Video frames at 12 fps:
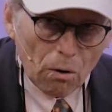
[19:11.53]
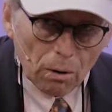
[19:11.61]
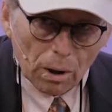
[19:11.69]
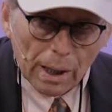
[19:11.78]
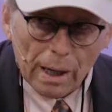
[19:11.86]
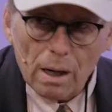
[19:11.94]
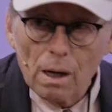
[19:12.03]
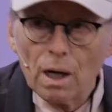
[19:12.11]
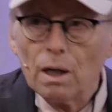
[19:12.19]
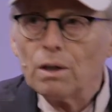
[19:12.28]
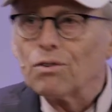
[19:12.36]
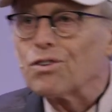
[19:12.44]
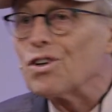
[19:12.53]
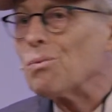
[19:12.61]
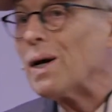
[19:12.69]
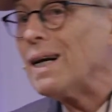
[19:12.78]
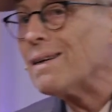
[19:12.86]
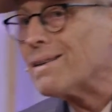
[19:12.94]
early. So she
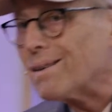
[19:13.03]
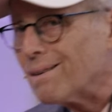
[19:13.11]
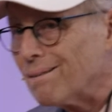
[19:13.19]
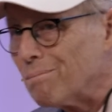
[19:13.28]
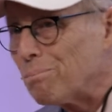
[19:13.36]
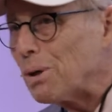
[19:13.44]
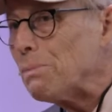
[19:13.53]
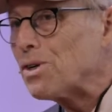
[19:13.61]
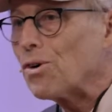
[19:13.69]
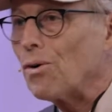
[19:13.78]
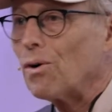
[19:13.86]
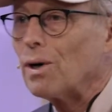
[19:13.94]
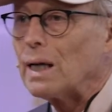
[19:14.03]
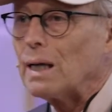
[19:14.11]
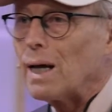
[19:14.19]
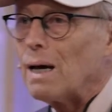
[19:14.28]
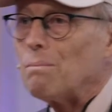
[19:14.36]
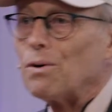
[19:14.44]
went into premature early
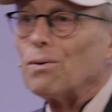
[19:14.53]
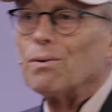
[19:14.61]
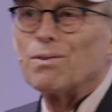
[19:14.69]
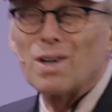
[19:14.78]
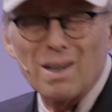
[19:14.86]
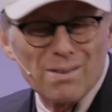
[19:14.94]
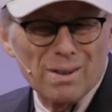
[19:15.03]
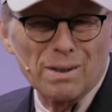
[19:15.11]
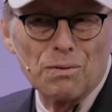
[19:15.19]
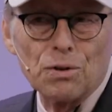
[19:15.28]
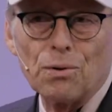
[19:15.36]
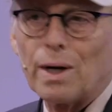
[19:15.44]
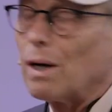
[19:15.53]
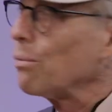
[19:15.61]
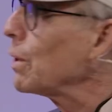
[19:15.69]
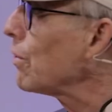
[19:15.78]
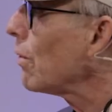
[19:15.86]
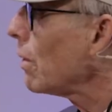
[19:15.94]
labor. The child was delivered 2.5 weeks